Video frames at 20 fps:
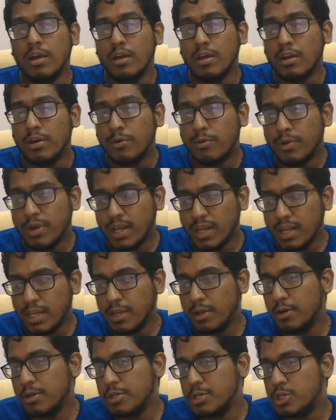Really
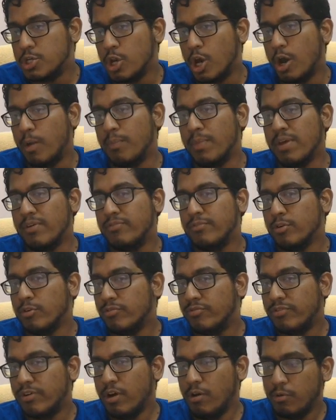good job if you
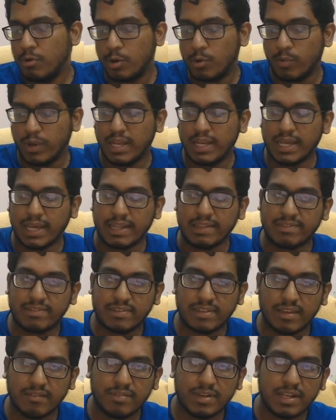found queen
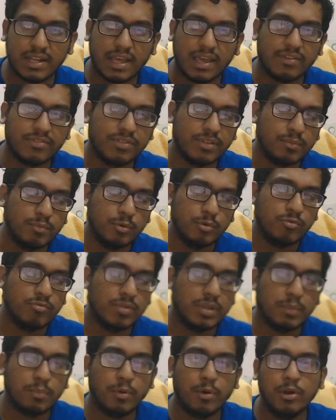h7 as the
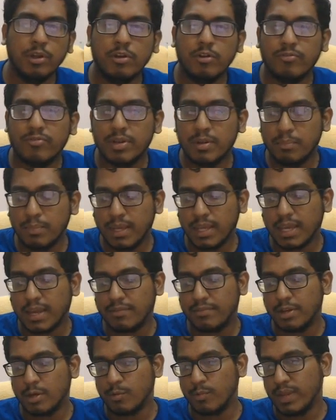move. The point of it being
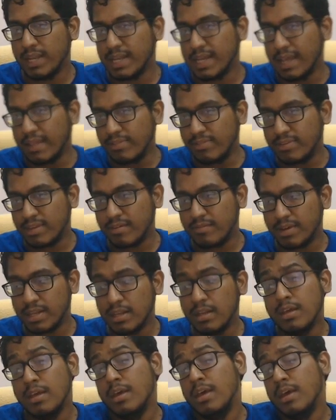after queen
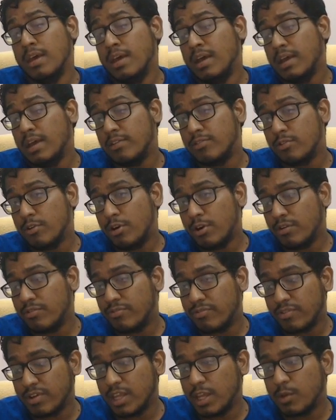h7, it's not a
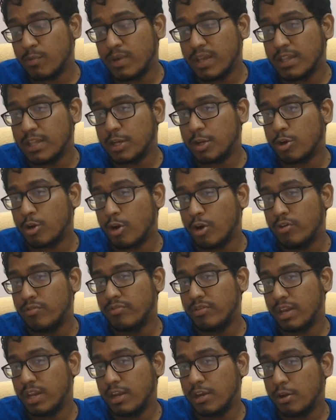free queen that you're
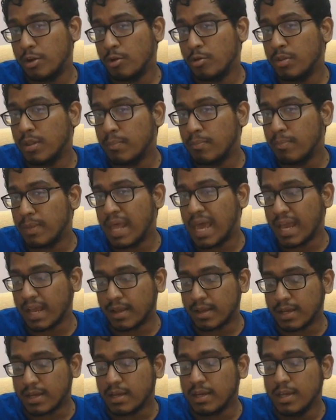offering to the
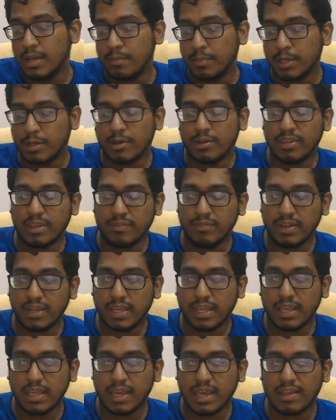black because after
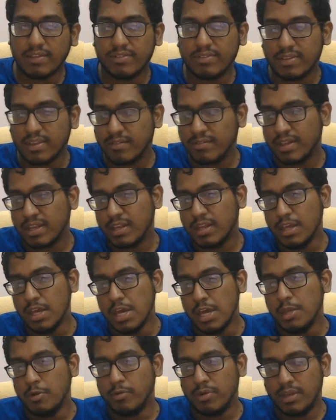king h7,
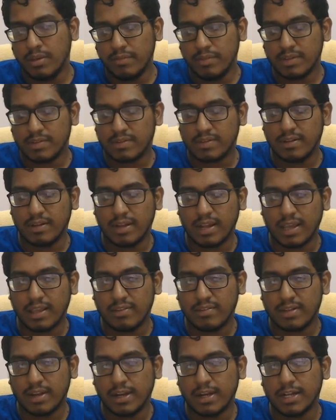you give this
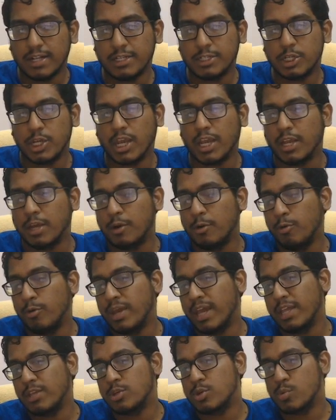nice little check,
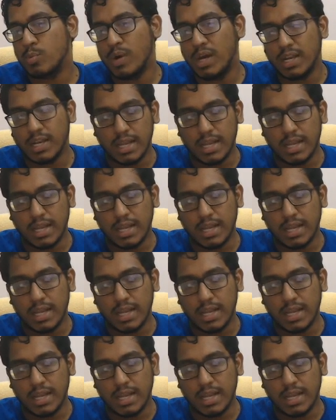rook h1,